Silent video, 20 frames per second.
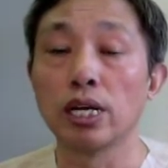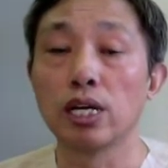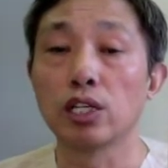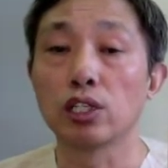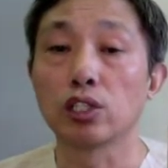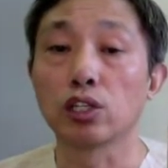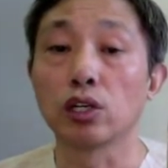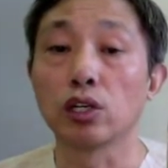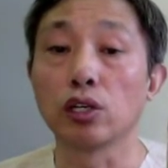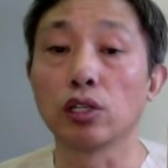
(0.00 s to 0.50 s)

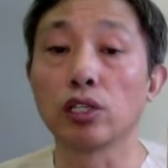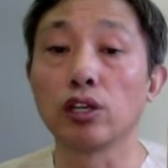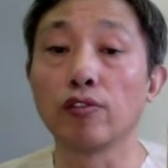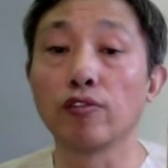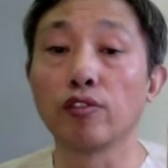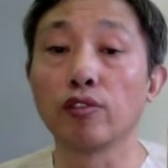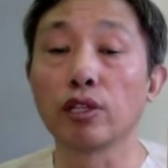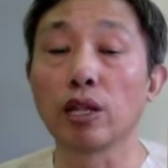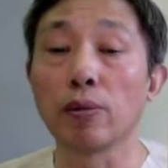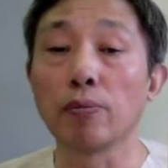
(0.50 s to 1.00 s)
So if
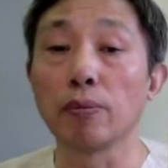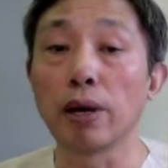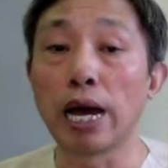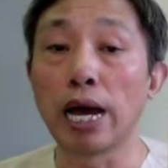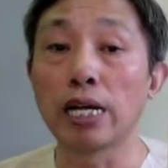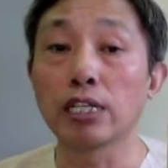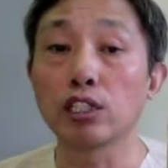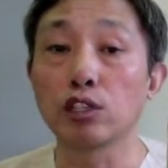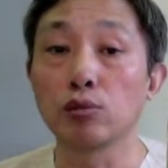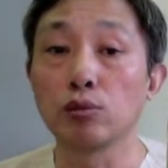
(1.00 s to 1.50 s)
they
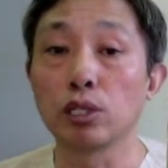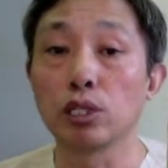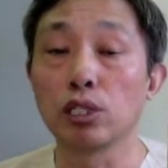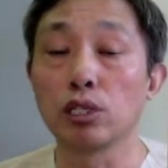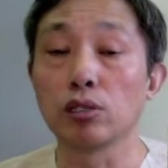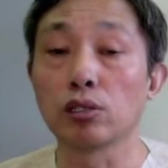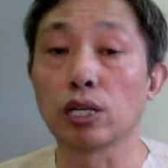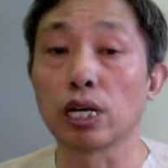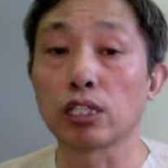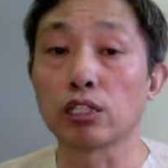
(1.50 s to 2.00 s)
match with
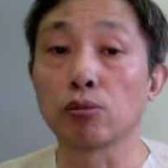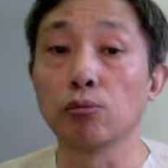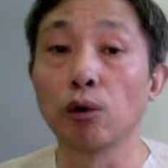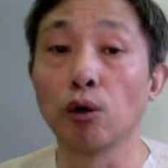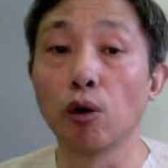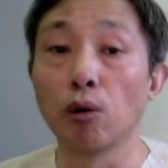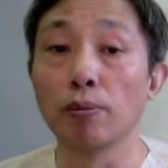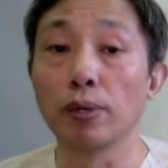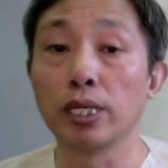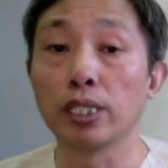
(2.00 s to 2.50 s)
you, that's
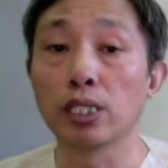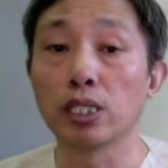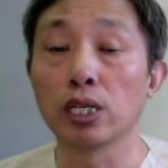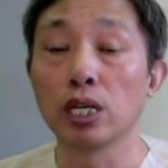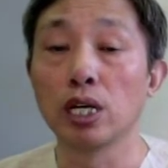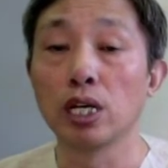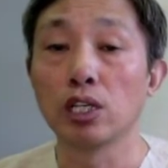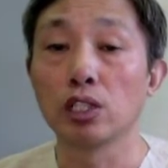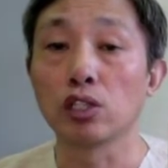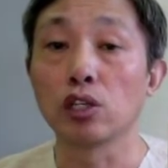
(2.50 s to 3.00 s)
moment.
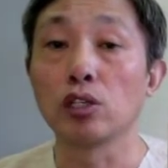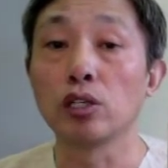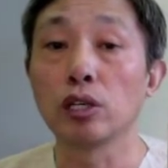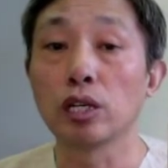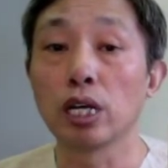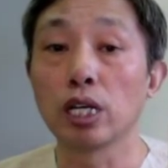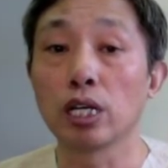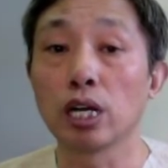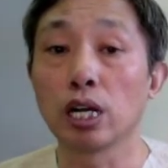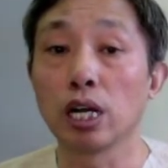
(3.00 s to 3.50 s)
So you
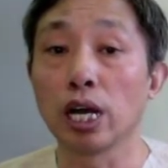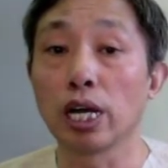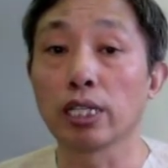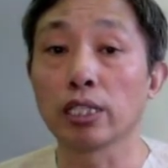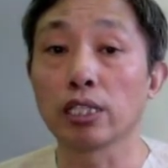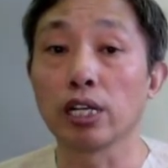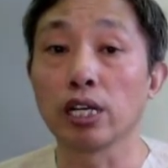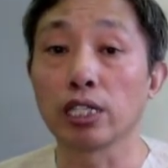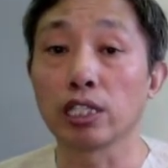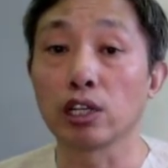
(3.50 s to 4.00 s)
can collect
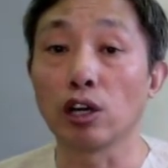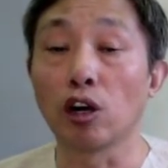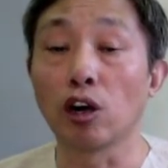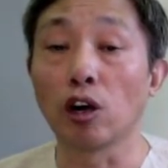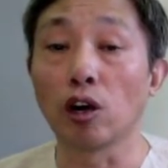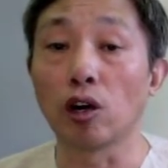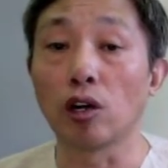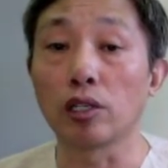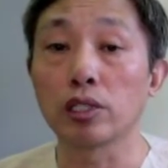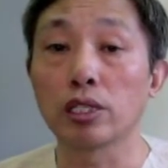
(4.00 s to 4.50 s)
that
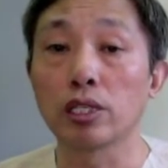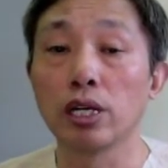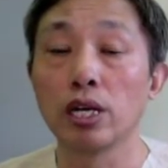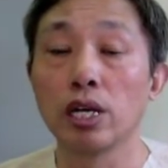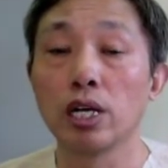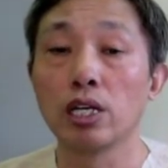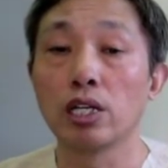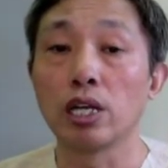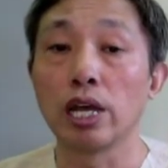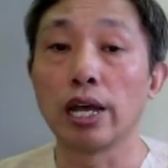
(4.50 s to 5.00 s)
art
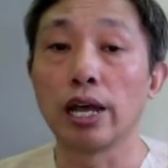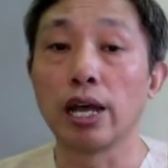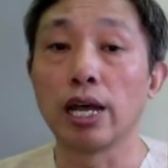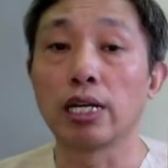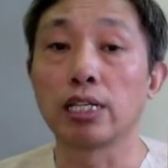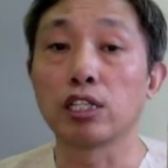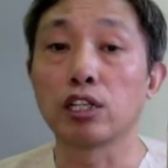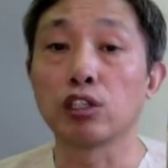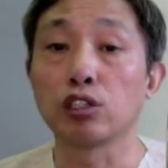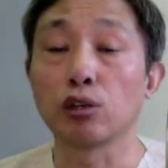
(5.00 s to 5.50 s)

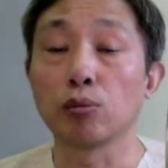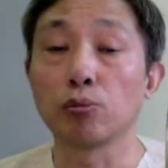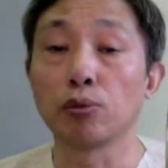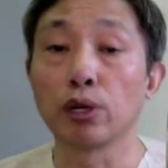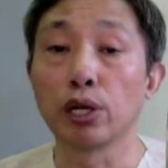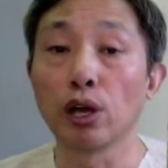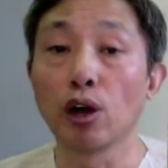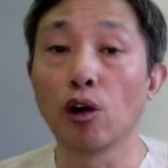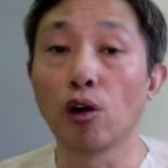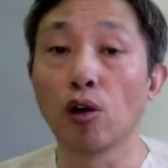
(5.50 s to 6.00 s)
and to
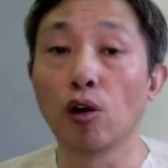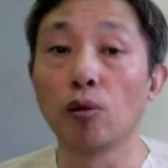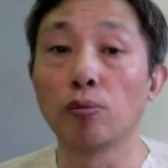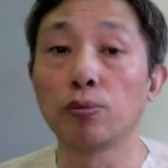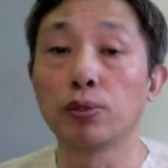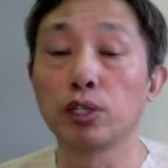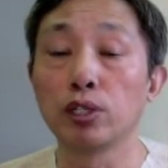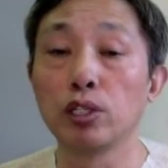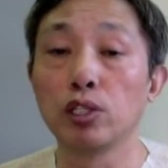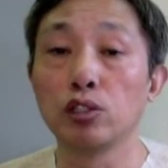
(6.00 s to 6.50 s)
bring home
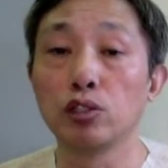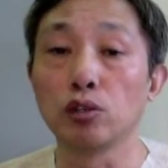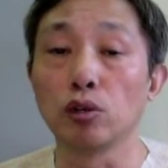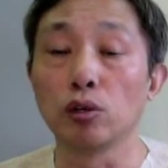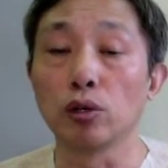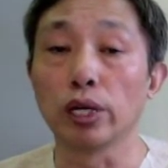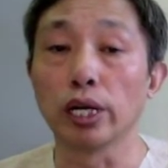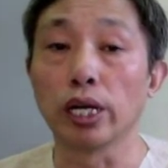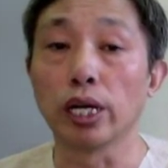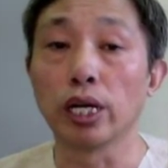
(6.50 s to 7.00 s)
to enjoy
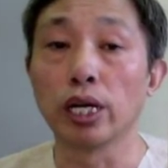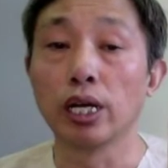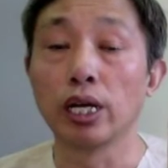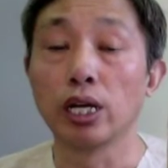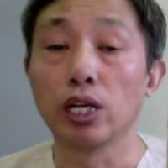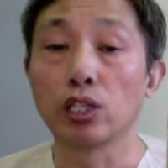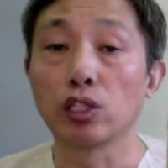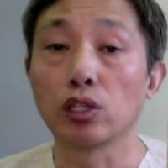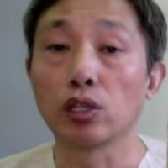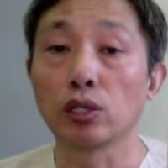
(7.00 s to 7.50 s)
it.
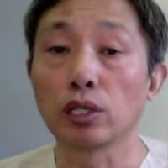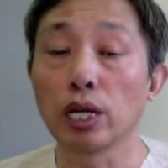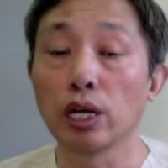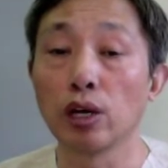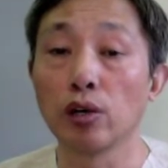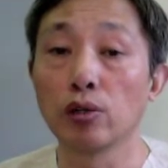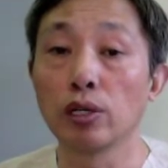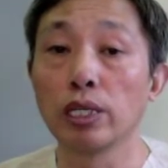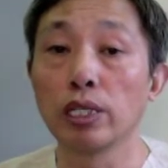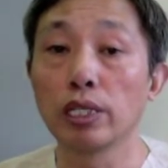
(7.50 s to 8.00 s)
So the
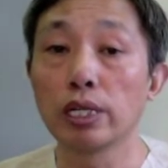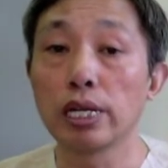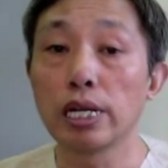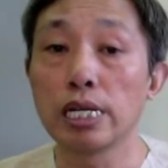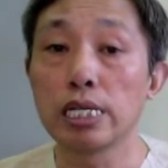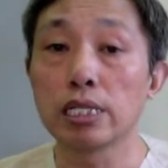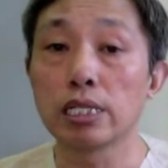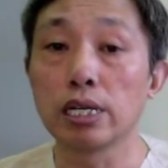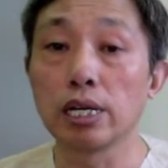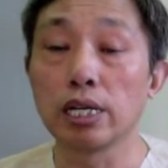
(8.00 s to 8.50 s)
only thing
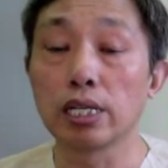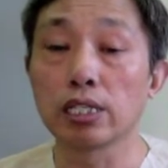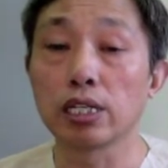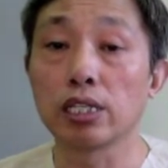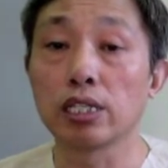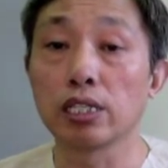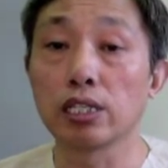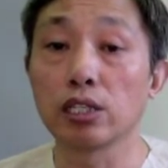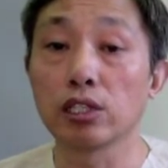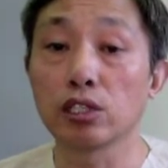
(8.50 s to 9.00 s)
is
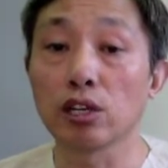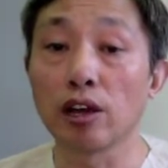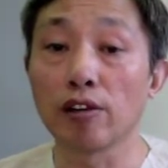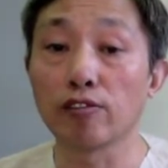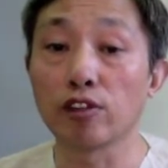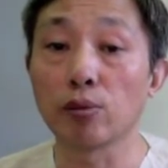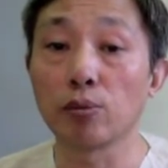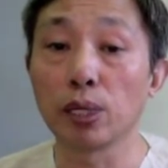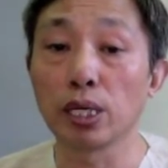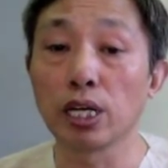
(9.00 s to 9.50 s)
you just have
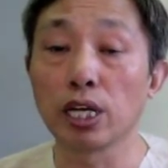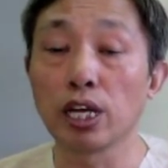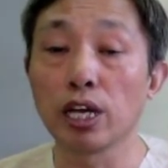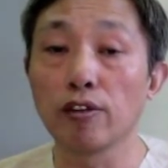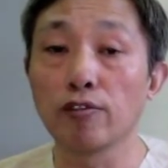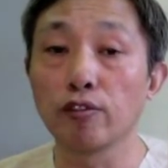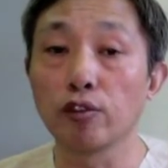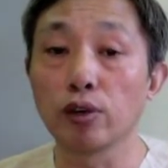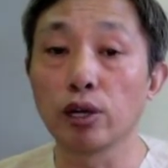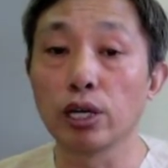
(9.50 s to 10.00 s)
to be
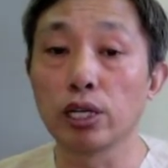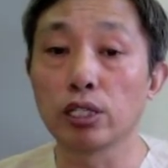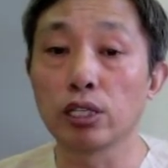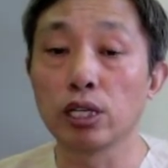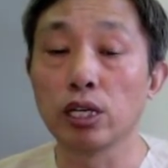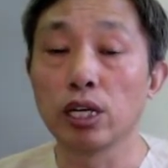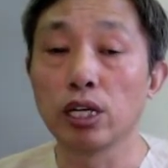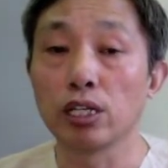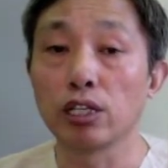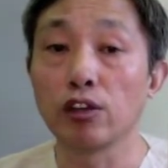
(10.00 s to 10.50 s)
careful is
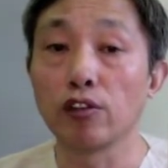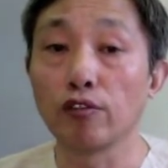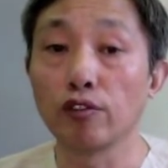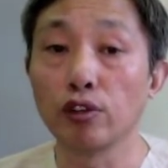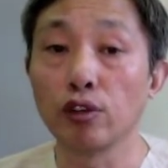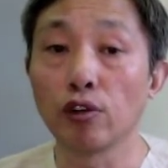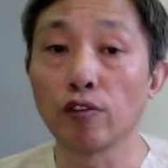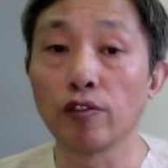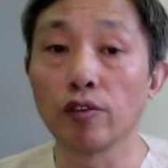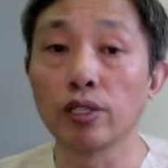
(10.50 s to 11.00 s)
if
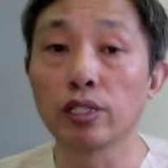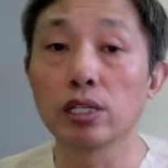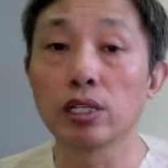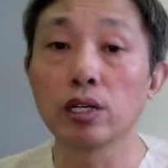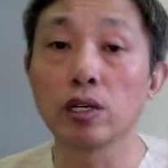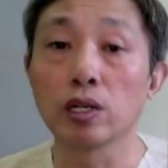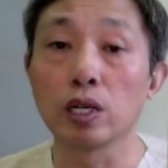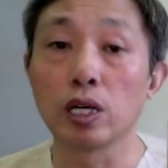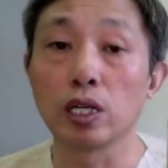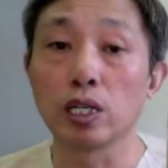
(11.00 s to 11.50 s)
your
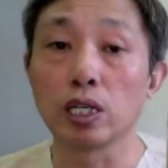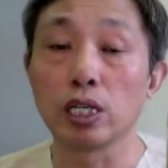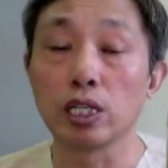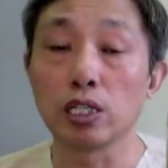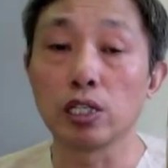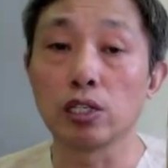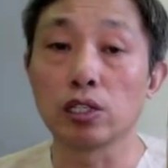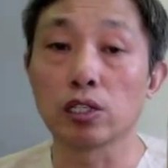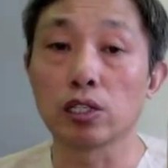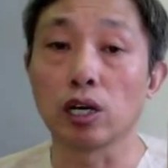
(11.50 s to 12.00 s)
physical
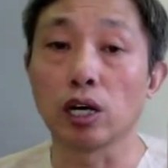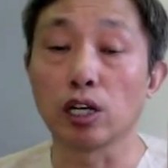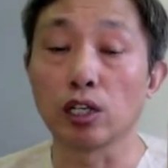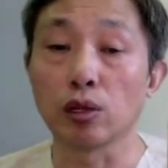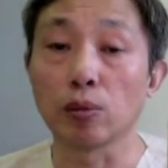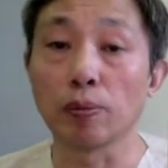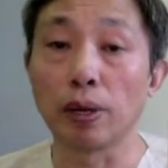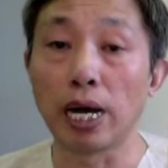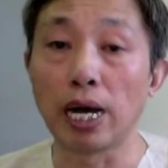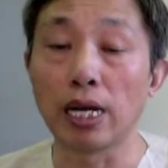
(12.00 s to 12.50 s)
conditions are out
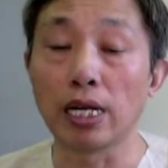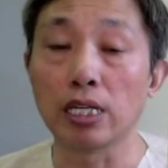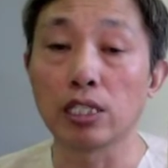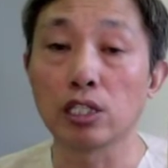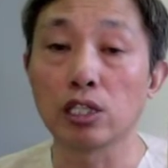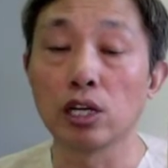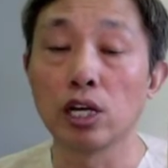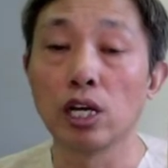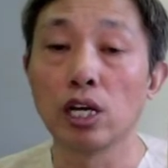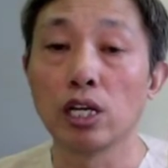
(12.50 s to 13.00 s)
of
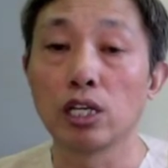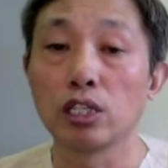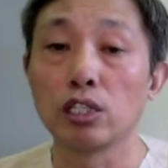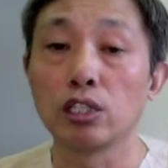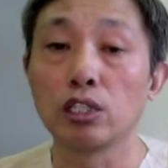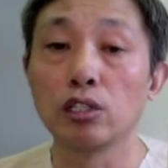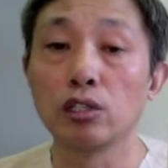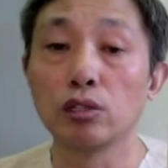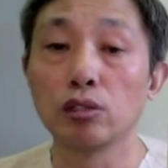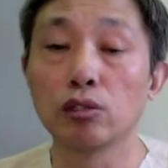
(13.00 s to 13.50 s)
balance,
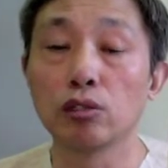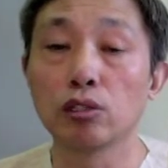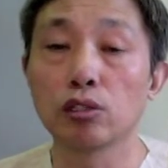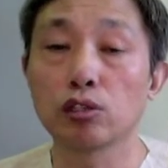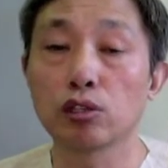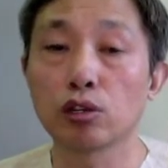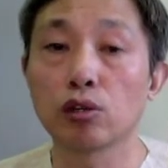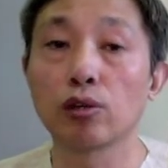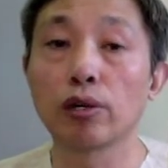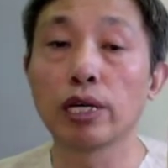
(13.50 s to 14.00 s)
you
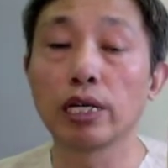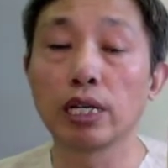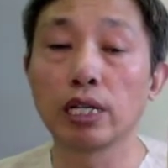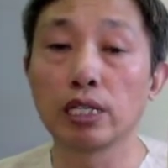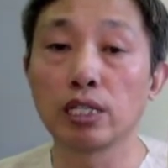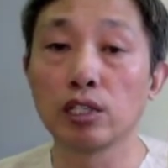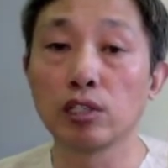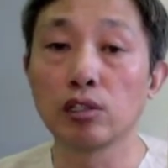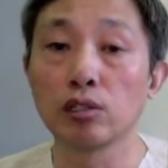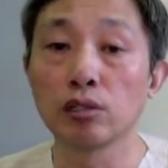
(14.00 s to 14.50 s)

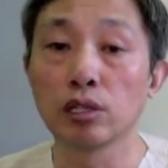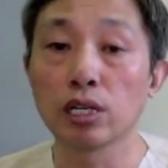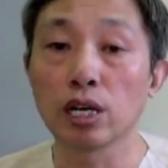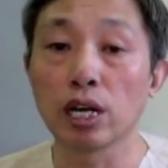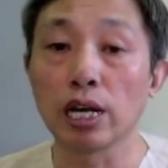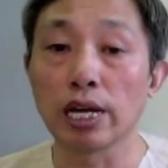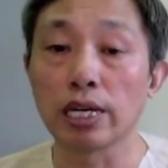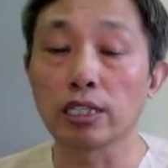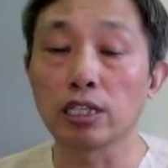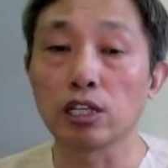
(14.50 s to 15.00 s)

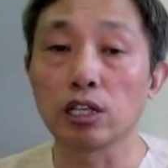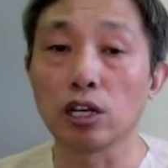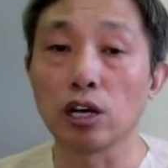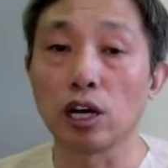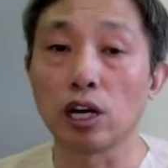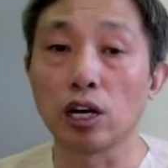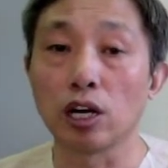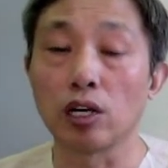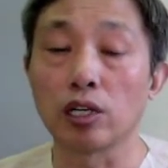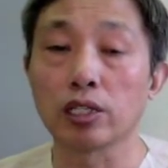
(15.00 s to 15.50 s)
collect the
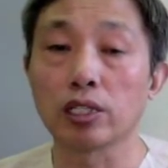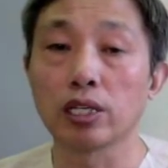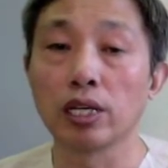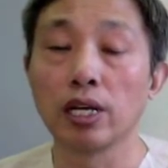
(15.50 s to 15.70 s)
art